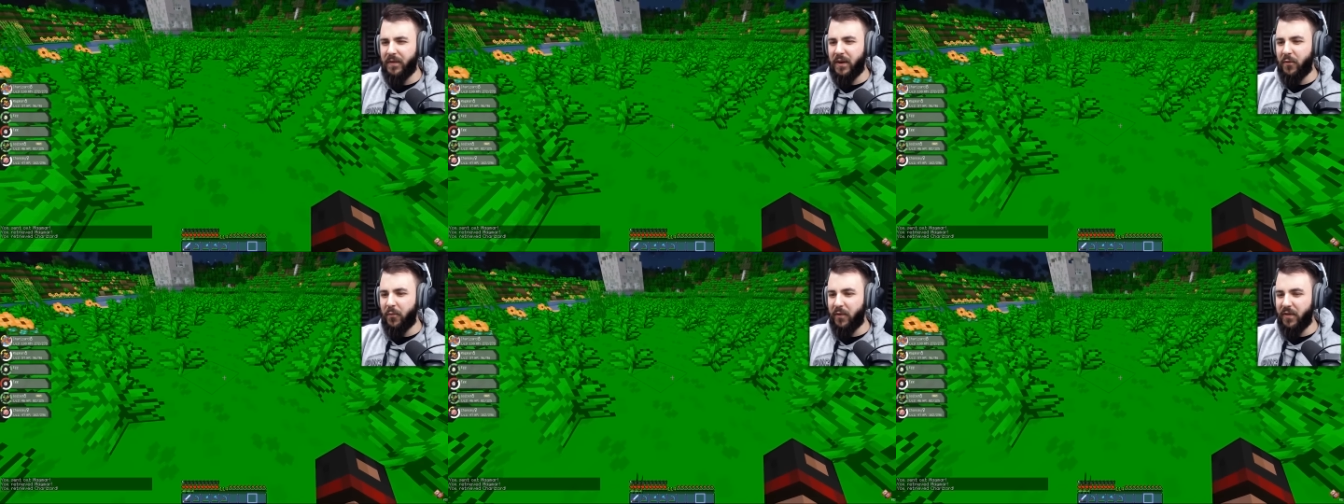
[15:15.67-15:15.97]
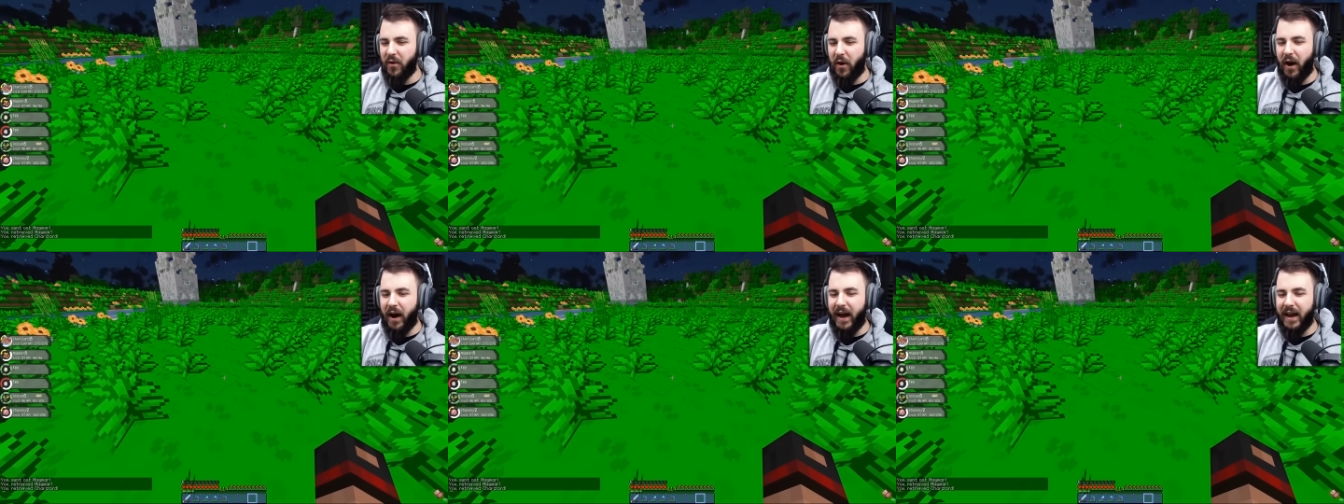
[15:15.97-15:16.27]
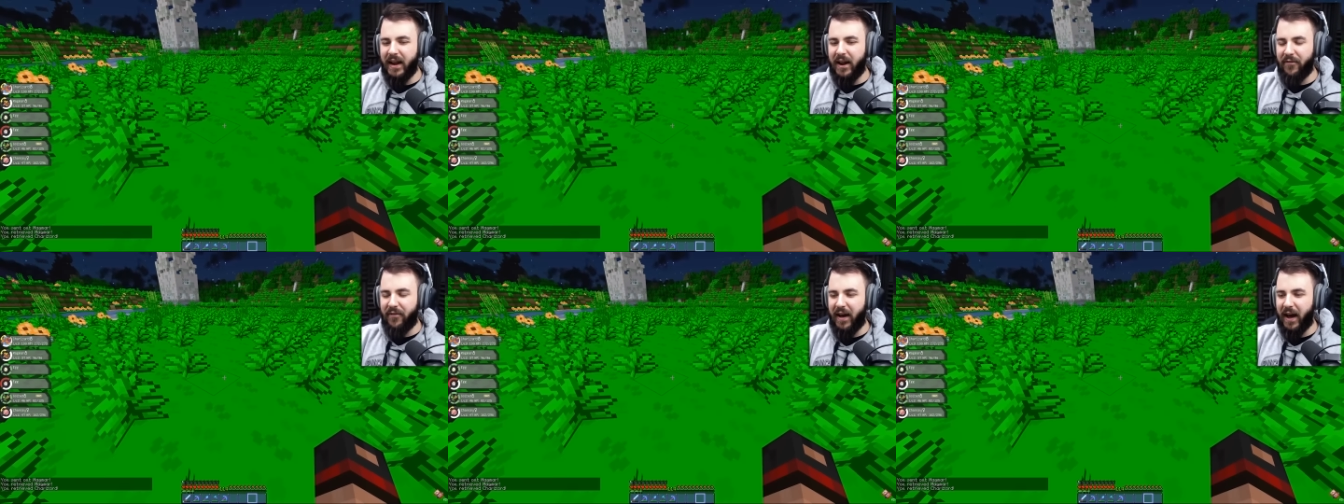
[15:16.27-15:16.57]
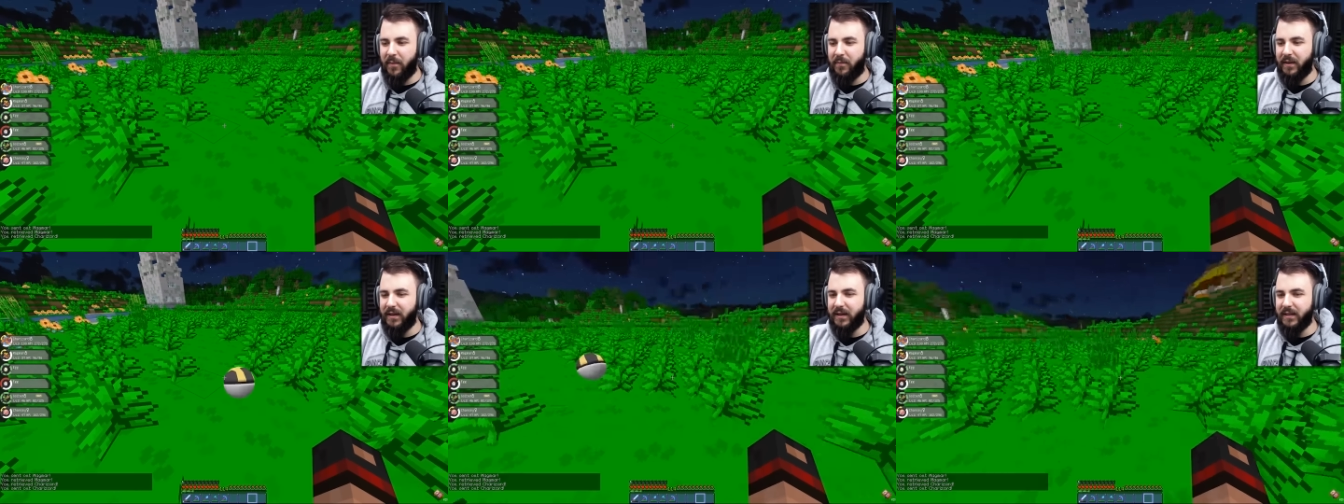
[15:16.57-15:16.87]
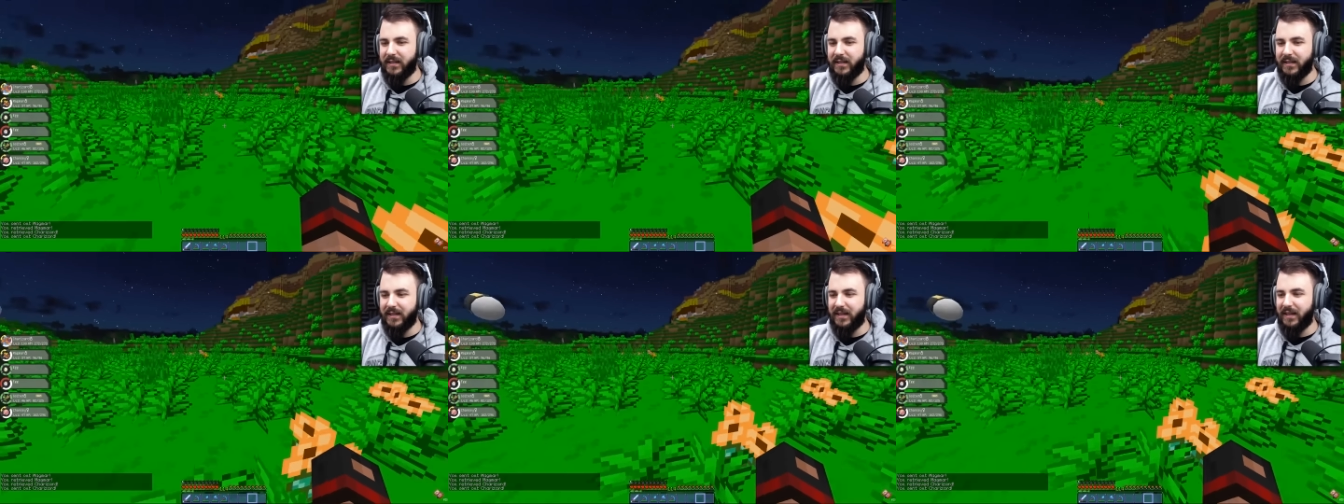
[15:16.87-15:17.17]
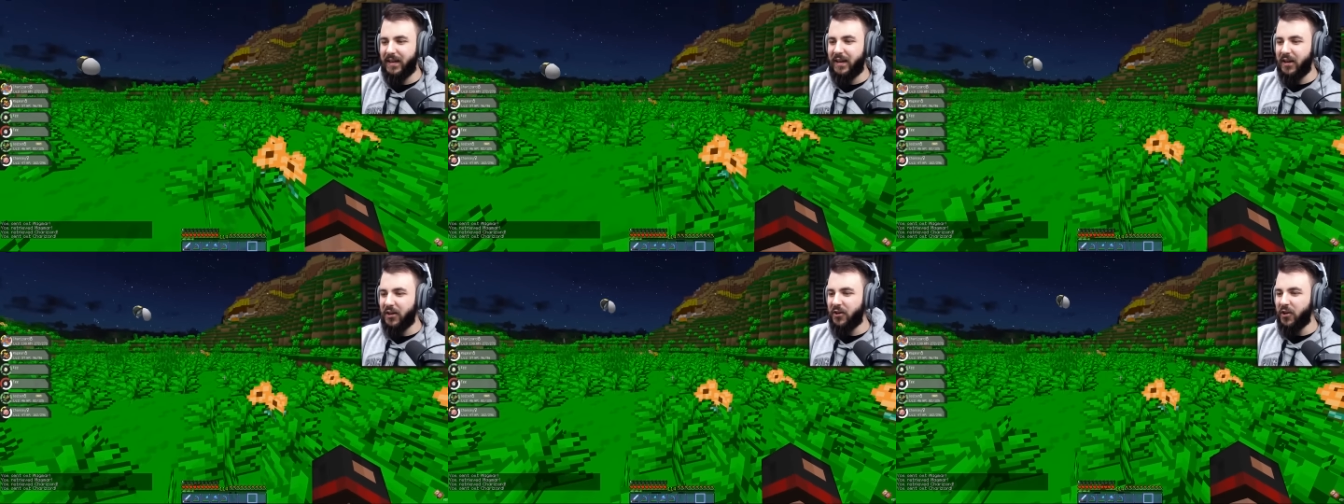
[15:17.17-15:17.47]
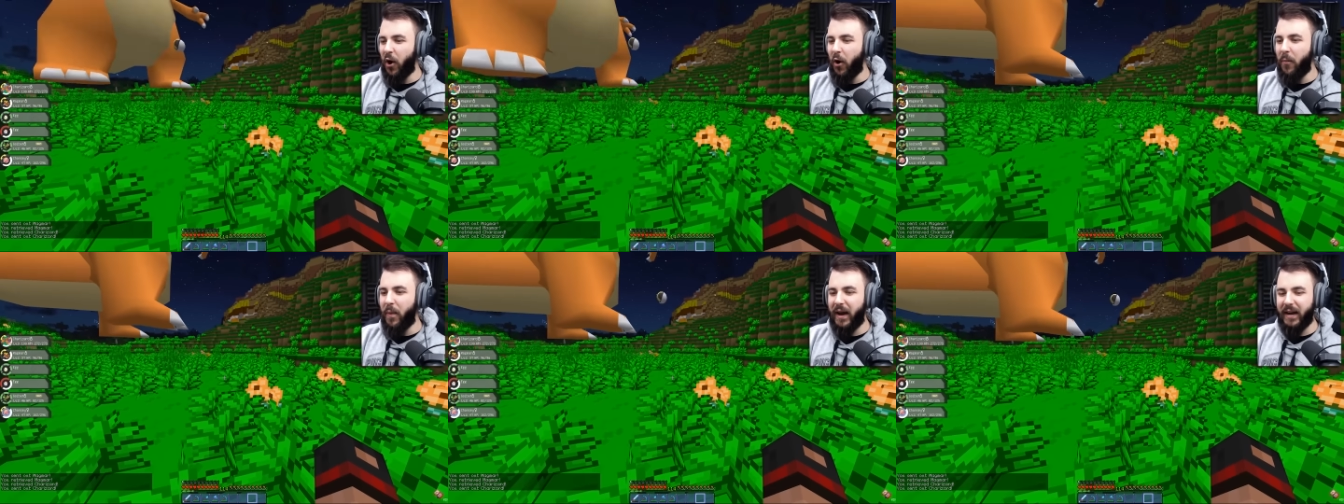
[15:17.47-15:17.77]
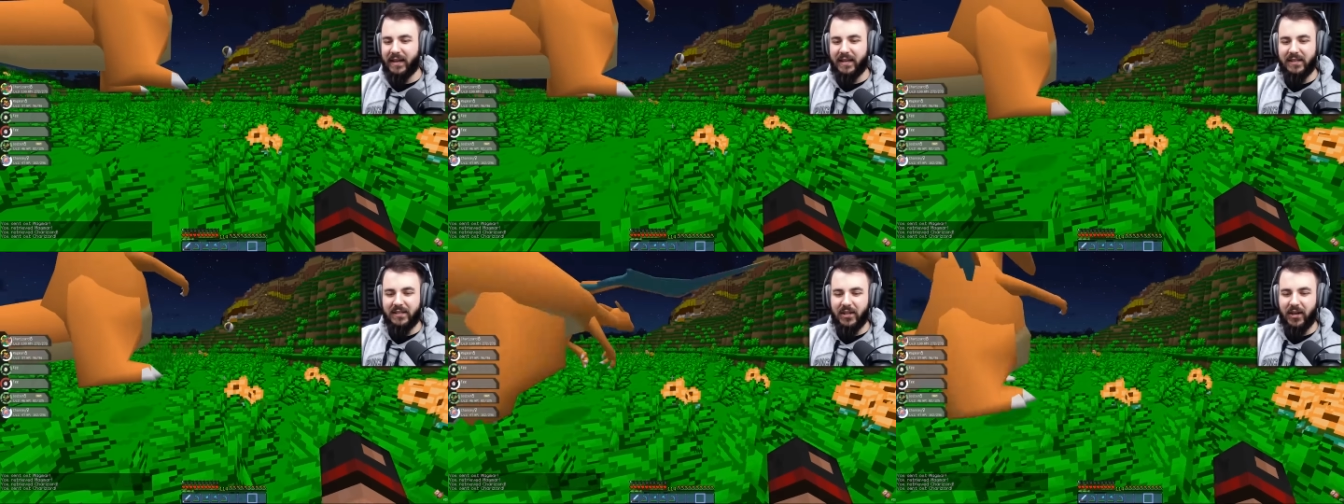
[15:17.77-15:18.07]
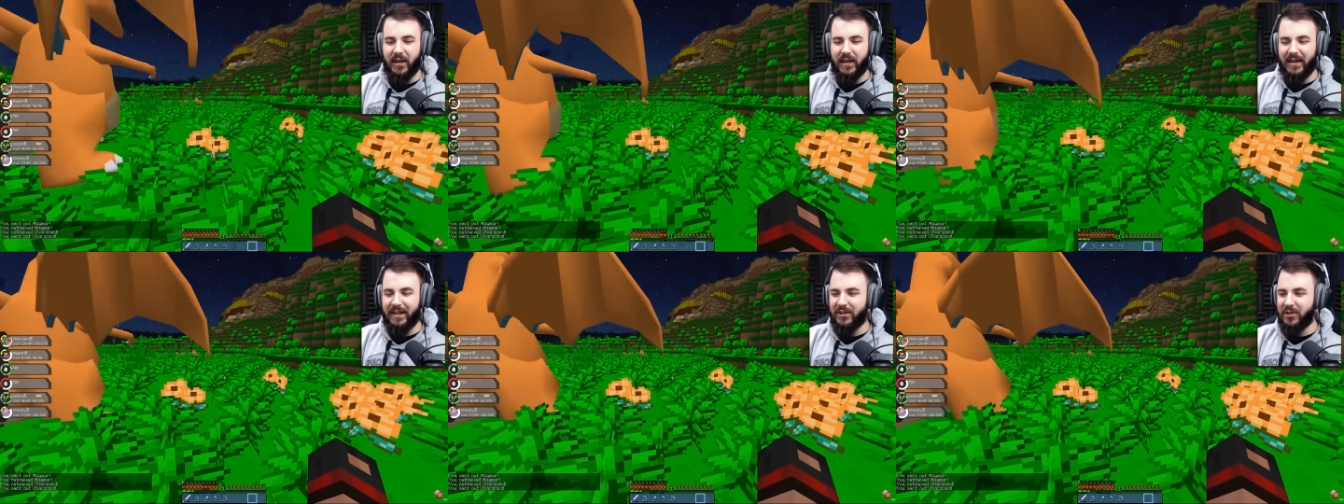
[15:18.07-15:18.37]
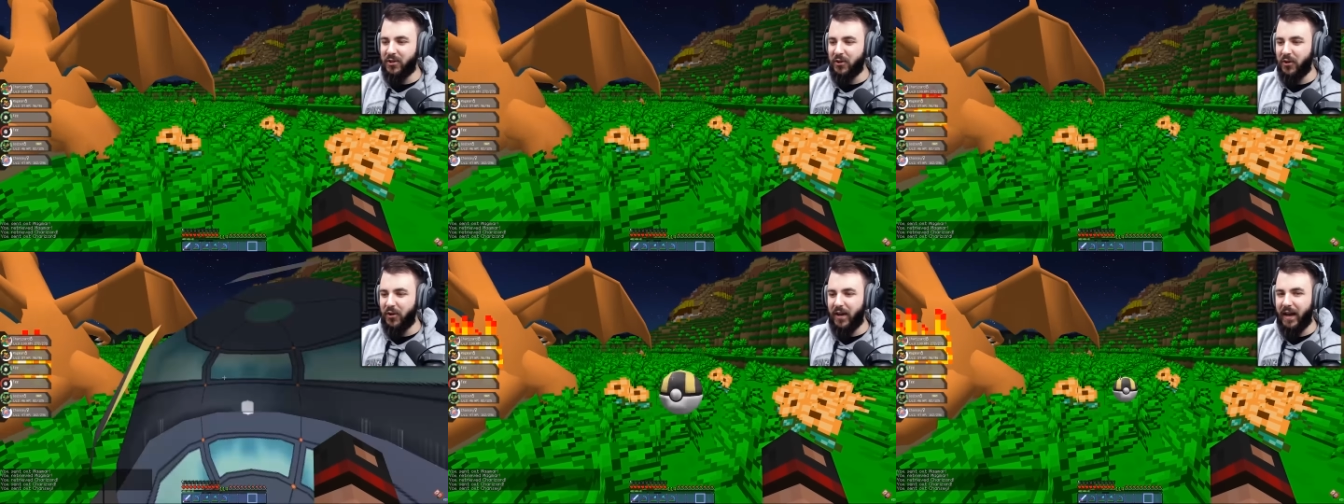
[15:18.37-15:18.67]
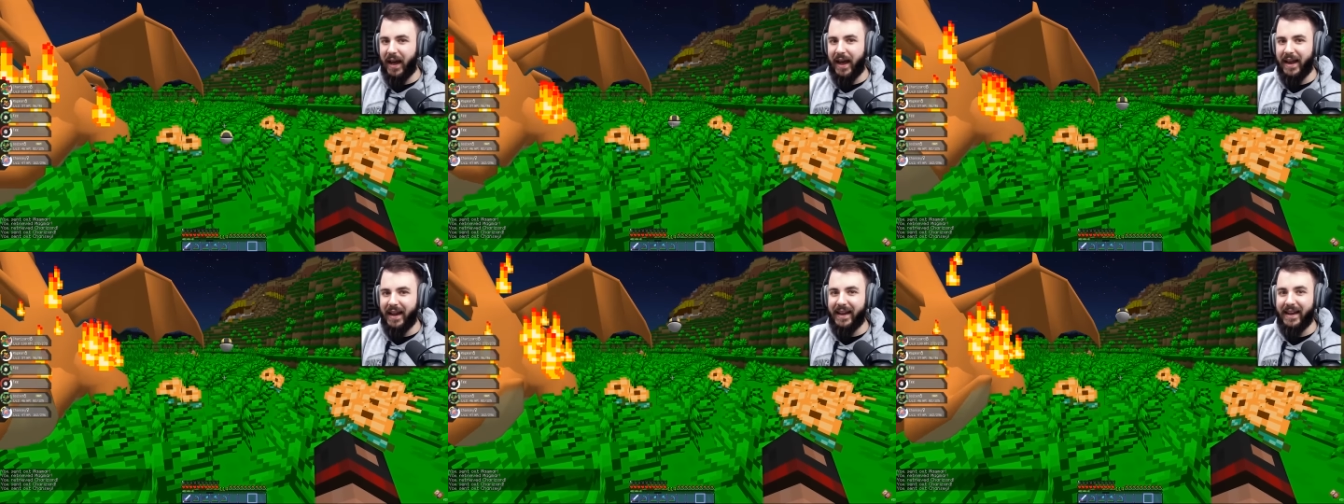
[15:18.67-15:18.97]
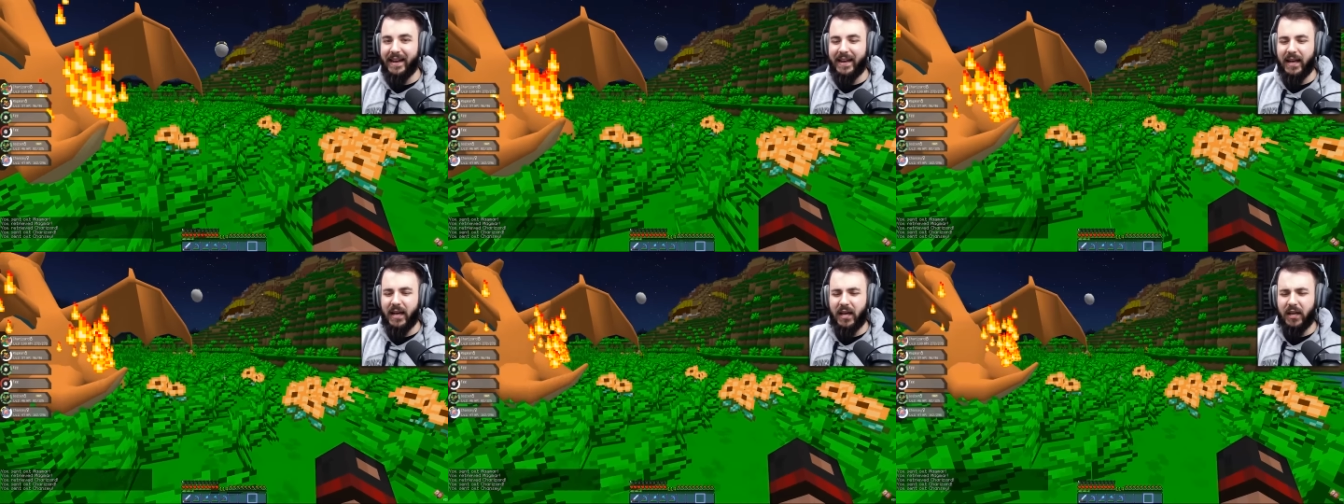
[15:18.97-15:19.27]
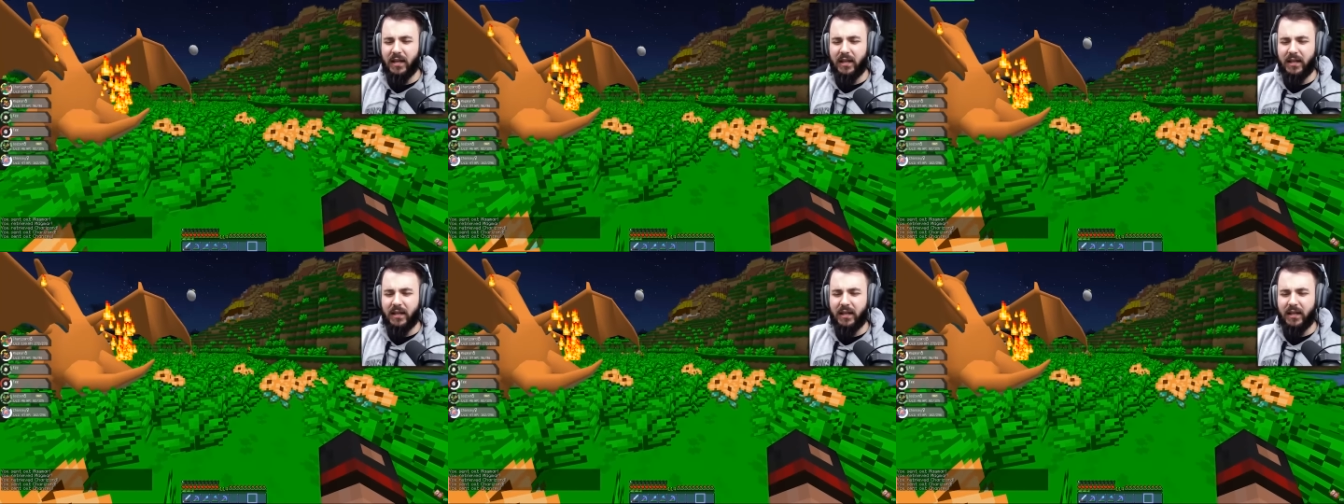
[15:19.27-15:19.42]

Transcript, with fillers: With a high enough happiness, Golbat can turn into a...